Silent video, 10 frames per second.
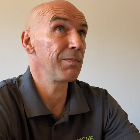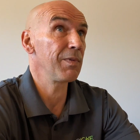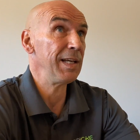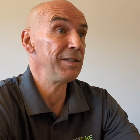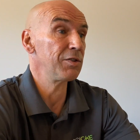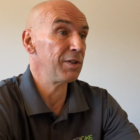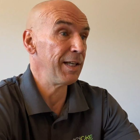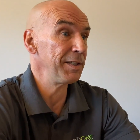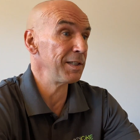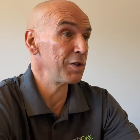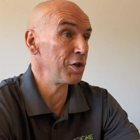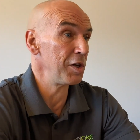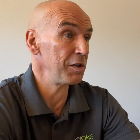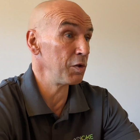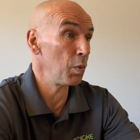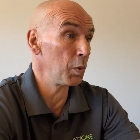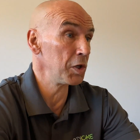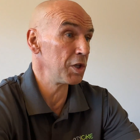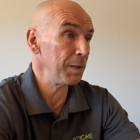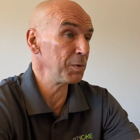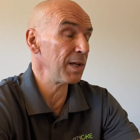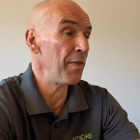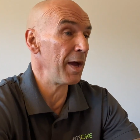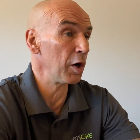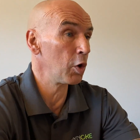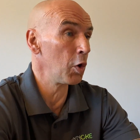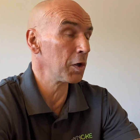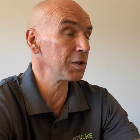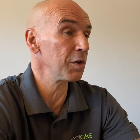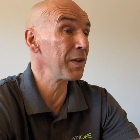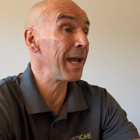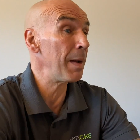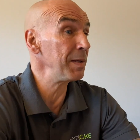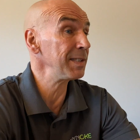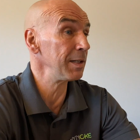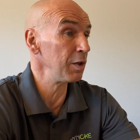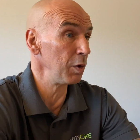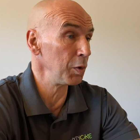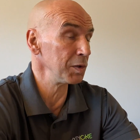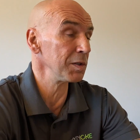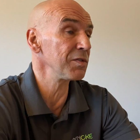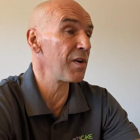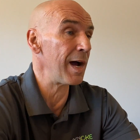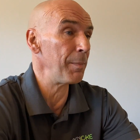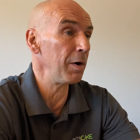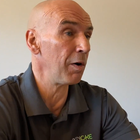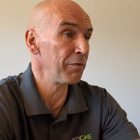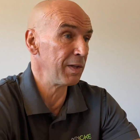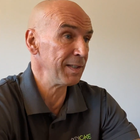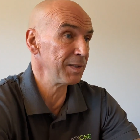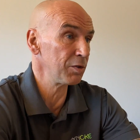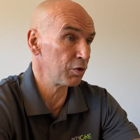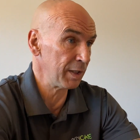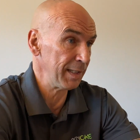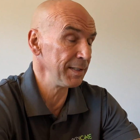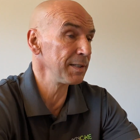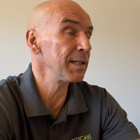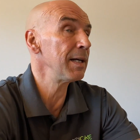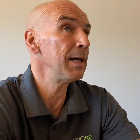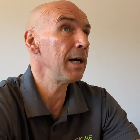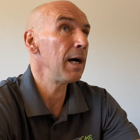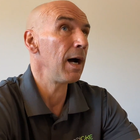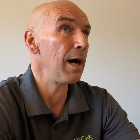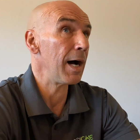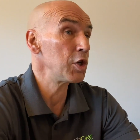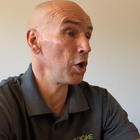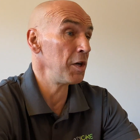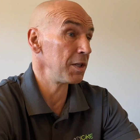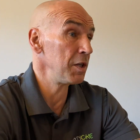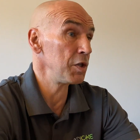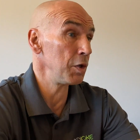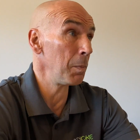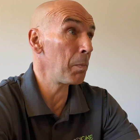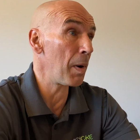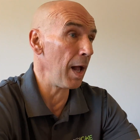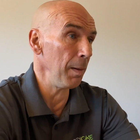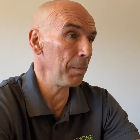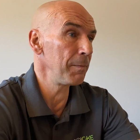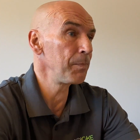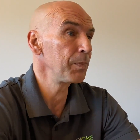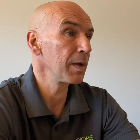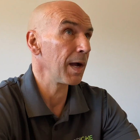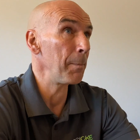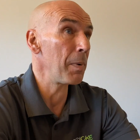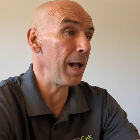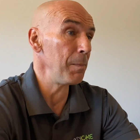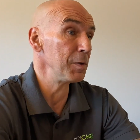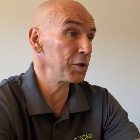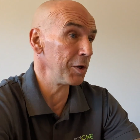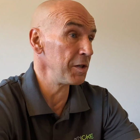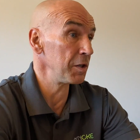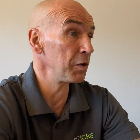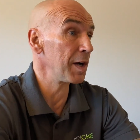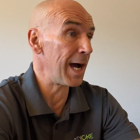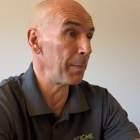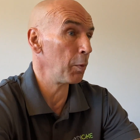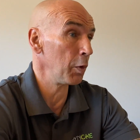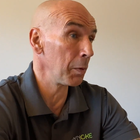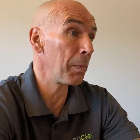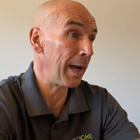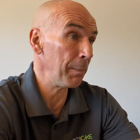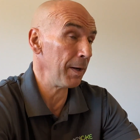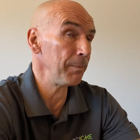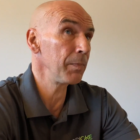these trees are turned into wood chips and they're cooked. So the hemicellulose fiber of these trees are turned into pulp, and pulp is turned into cardboard or paper.